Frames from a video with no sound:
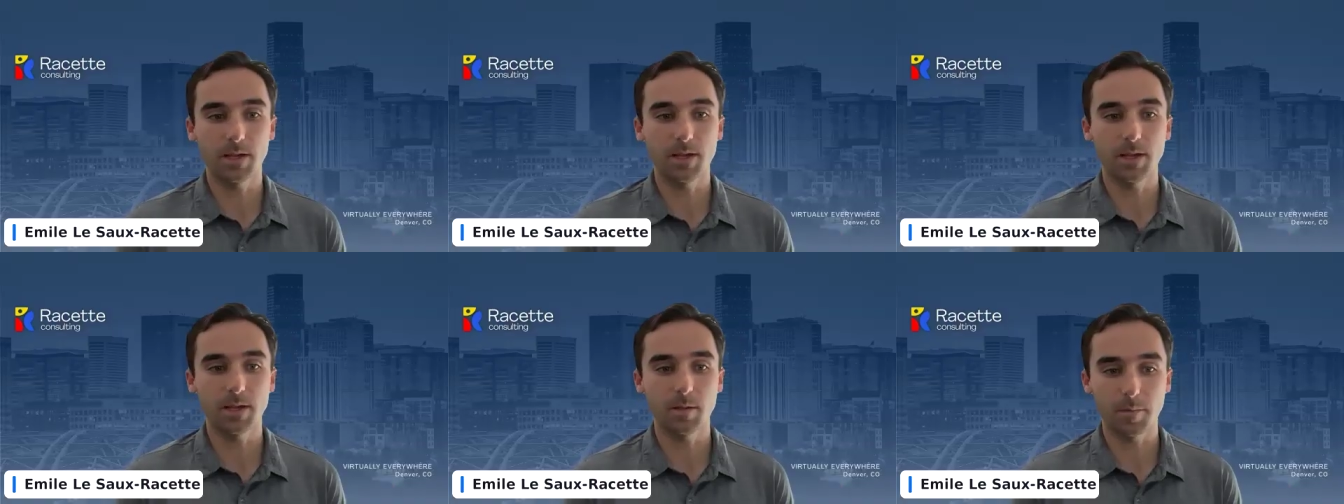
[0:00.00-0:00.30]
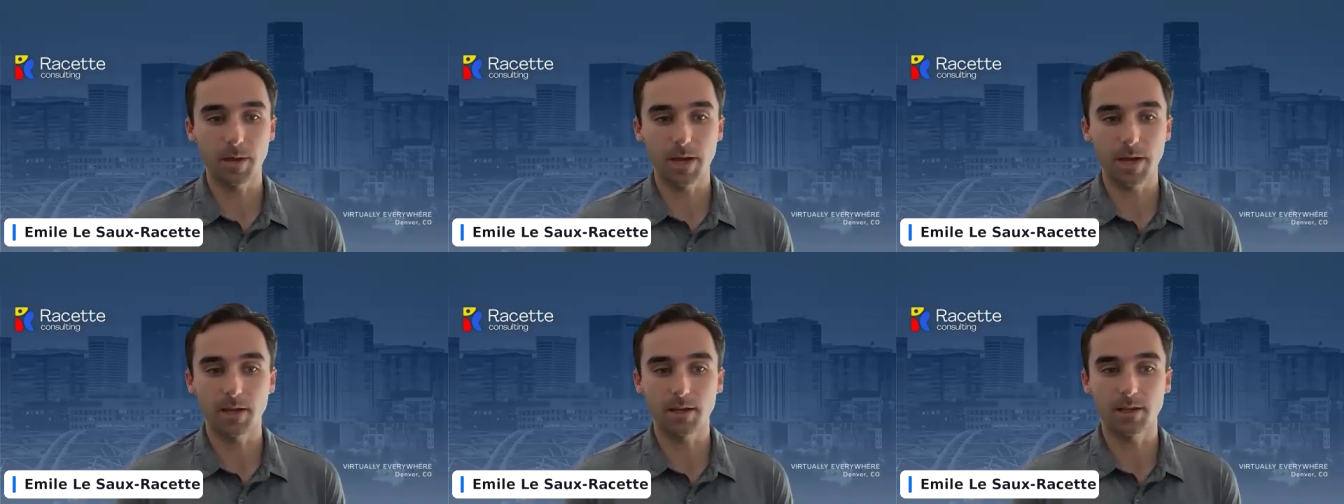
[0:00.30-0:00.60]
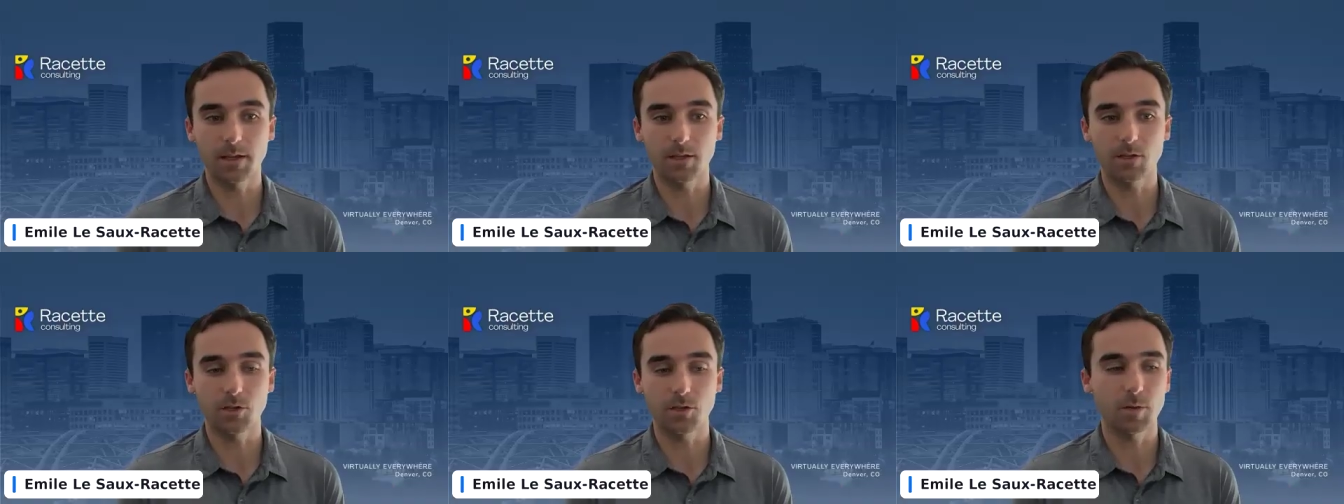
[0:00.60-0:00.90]
Picking,
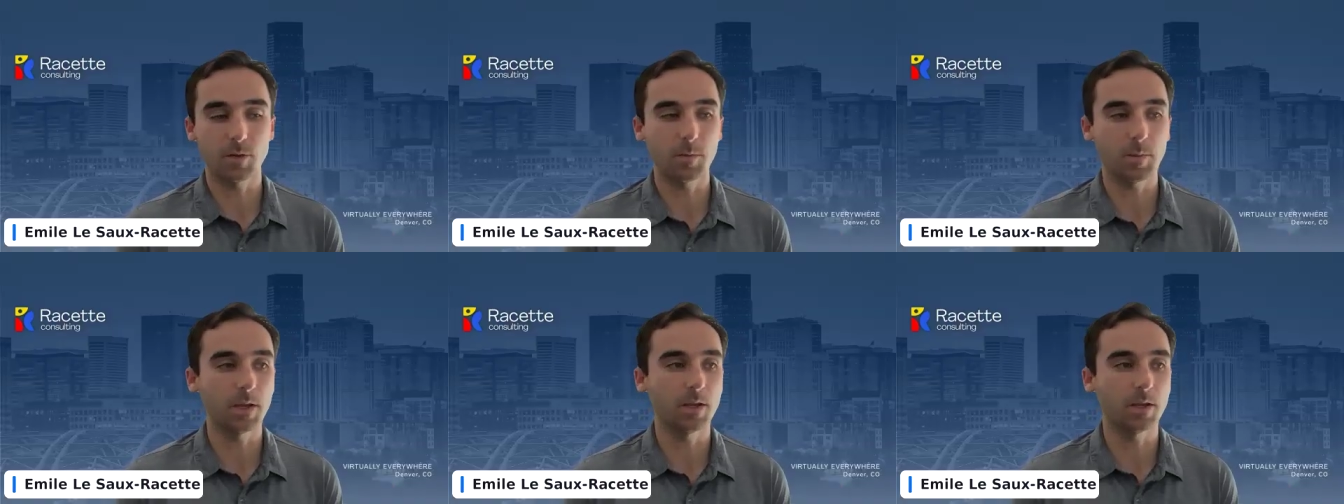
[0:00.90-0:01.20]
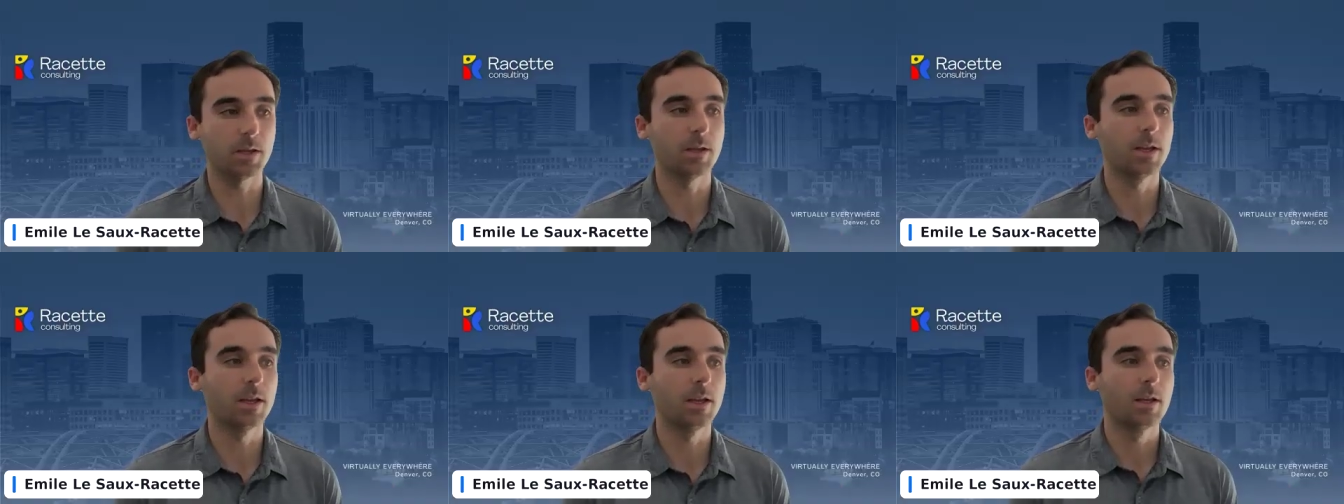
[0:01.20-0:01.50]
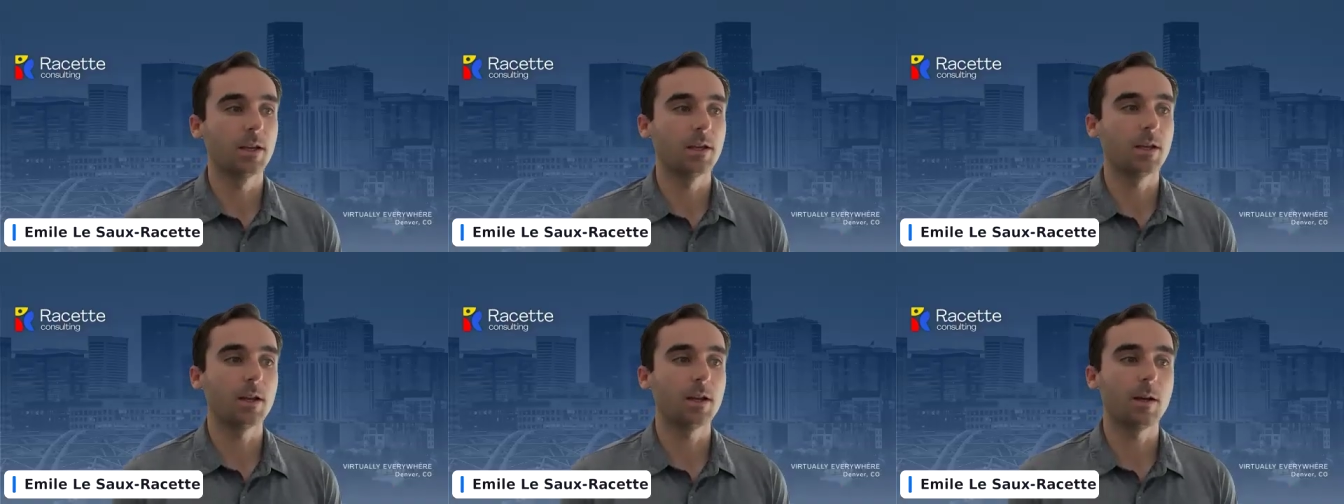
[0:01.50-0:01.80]
packing, shipping.
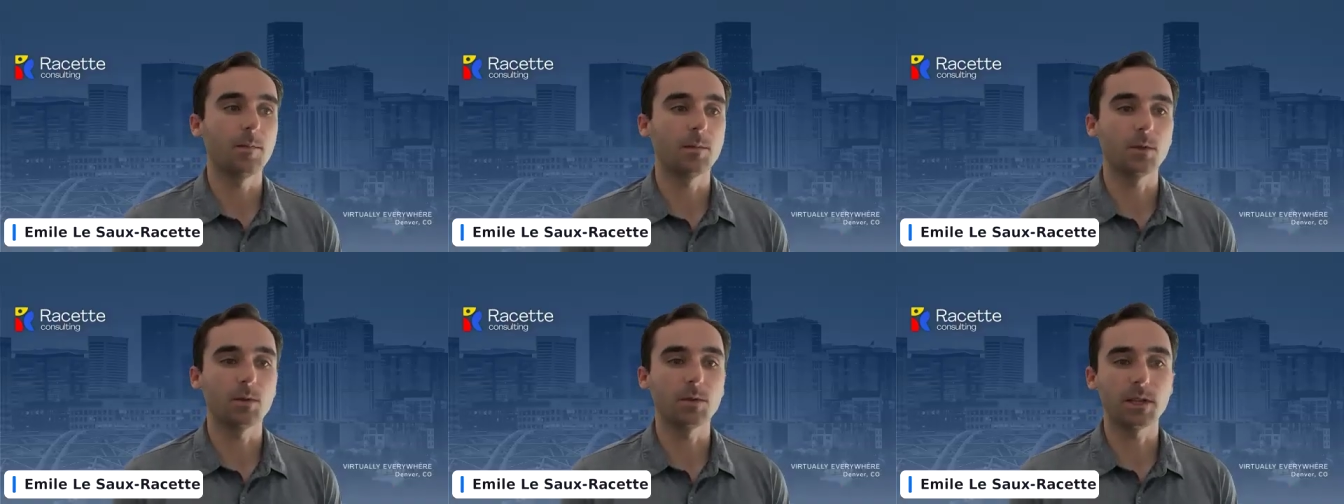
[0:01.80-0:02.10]
So